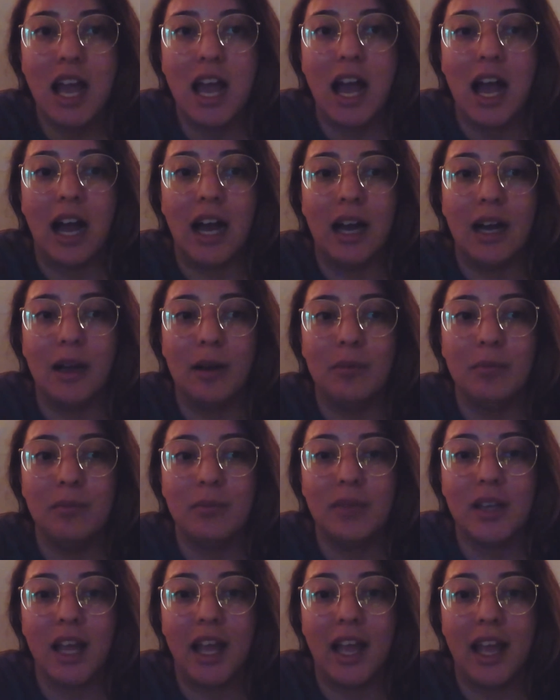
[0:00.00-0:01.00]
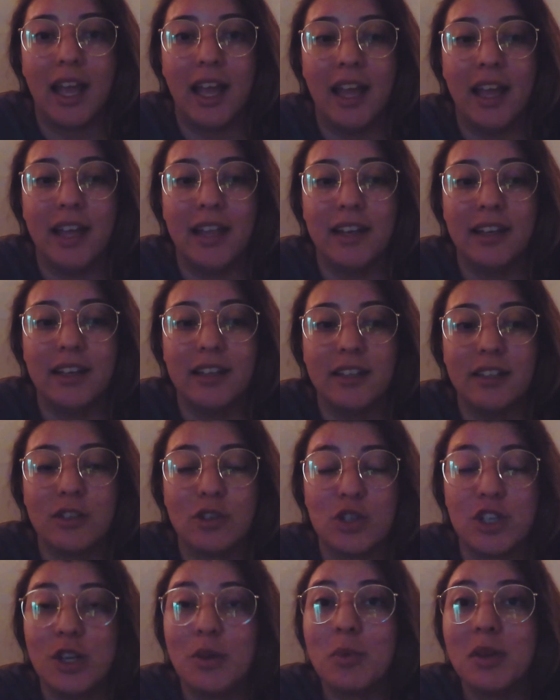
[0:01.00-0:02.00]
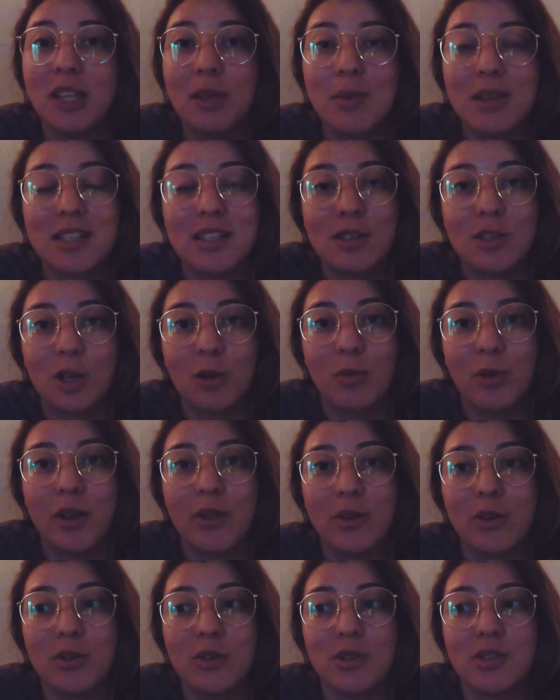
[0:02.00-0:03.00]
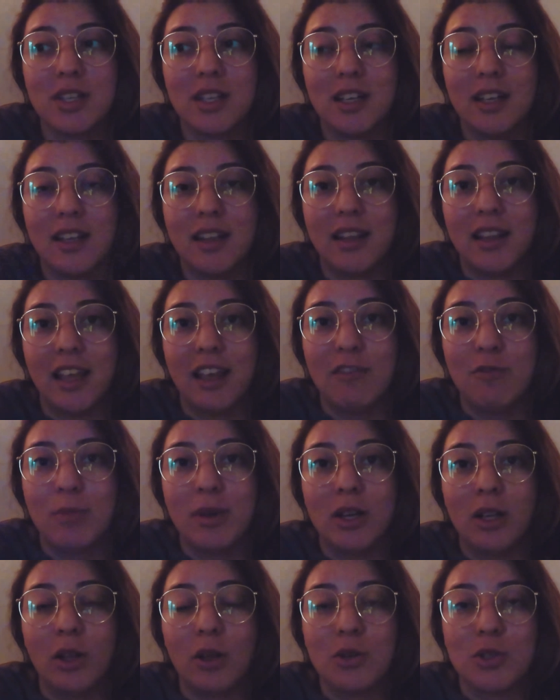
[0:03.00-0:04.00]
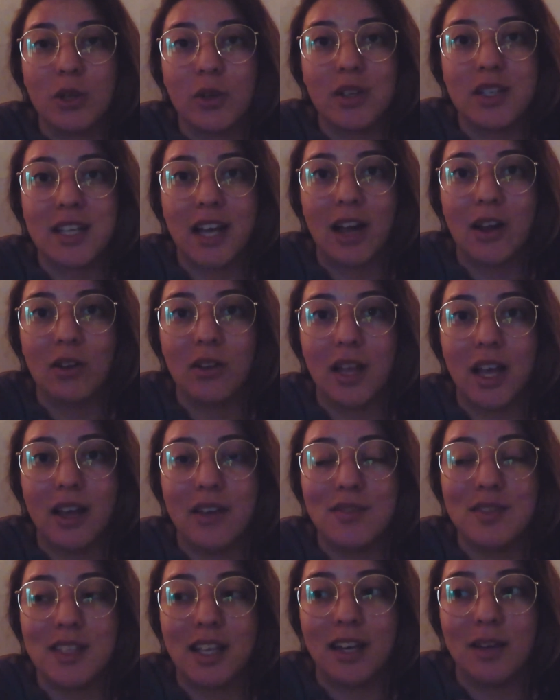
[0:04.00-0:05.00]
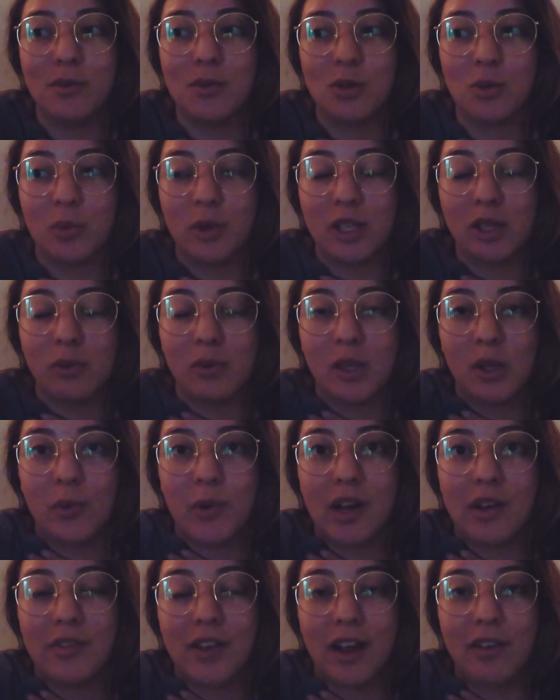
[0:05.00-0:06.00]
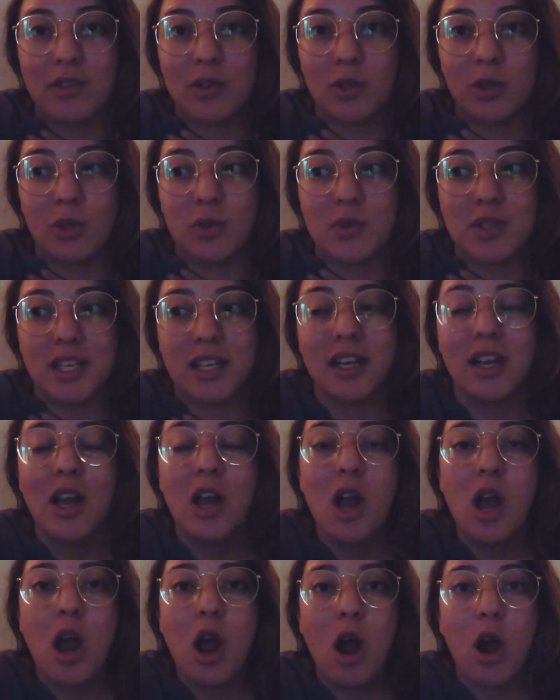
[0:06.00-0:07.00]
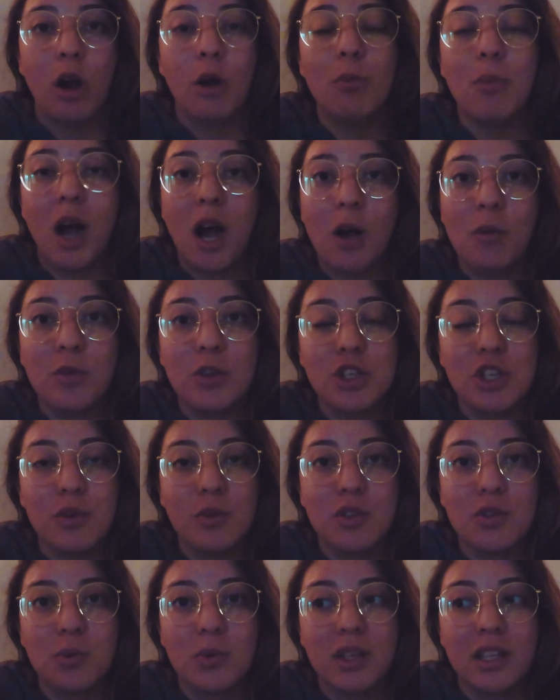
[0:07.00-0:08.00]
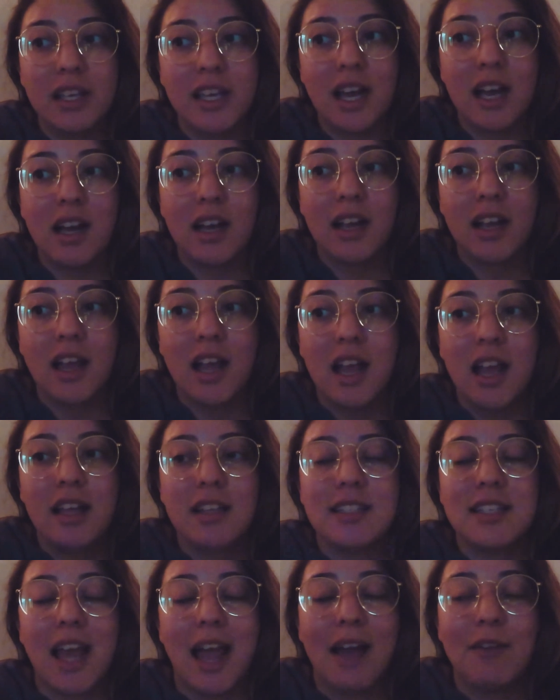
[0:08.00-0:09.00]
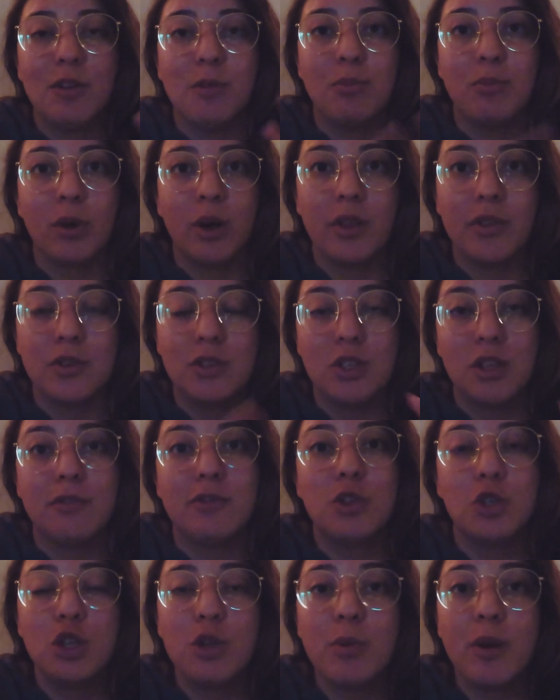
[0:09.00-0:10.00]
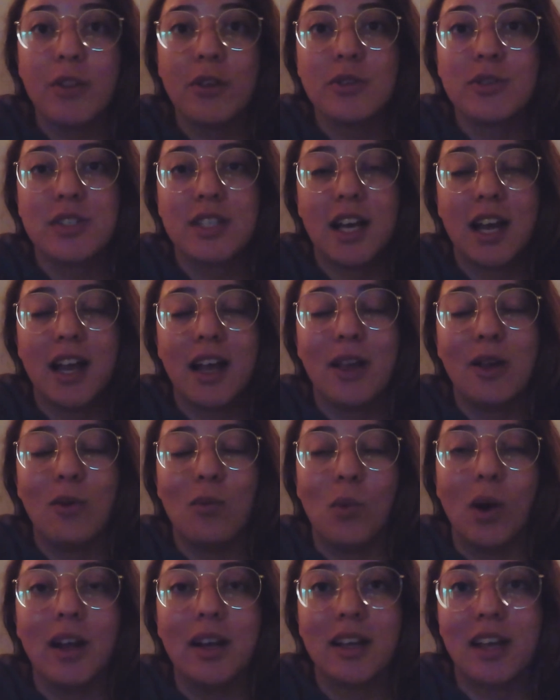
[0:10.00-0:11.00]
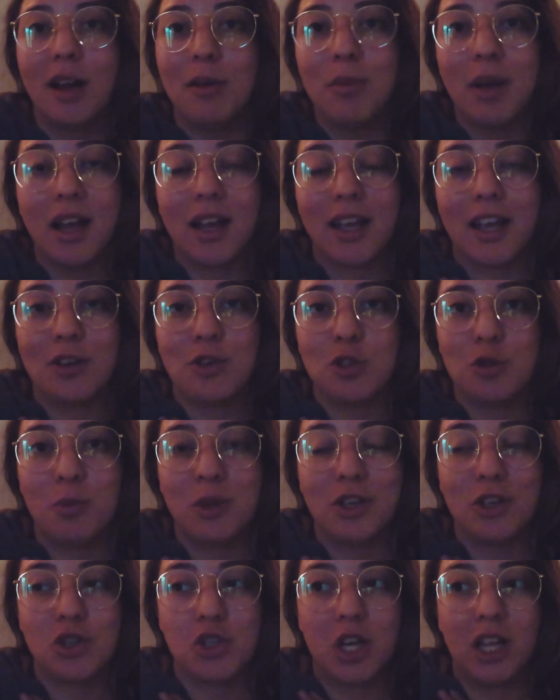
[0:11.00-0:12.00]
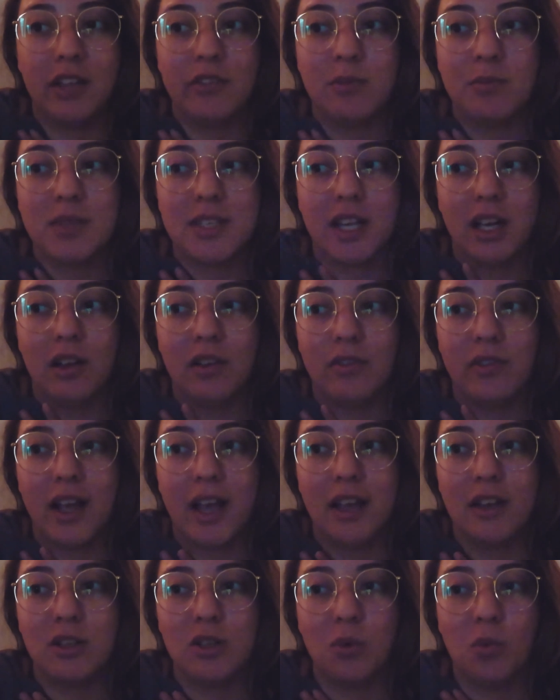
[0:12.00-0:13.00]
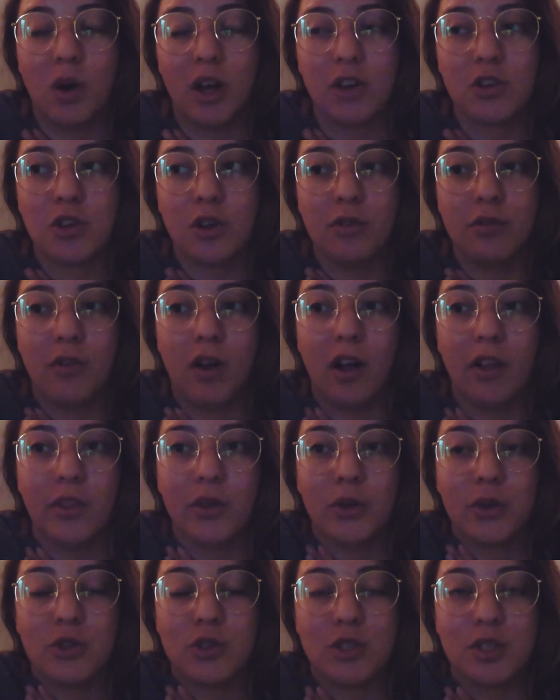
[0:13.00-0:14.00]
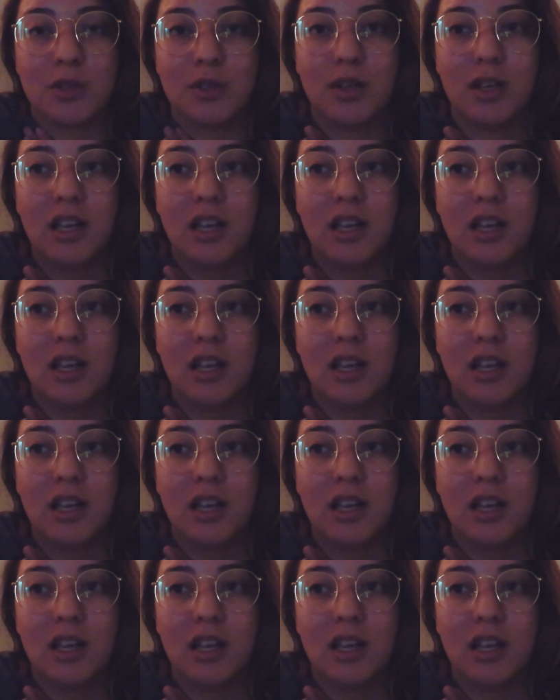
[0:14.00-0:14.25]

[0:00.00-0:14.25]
Um, and she really misses her brothers and they've been close her entire lives and it was really, really rough after losing her mom when she was really young to have a brother to have two brothers die, one come back and just be a shell of himself and to watch her father just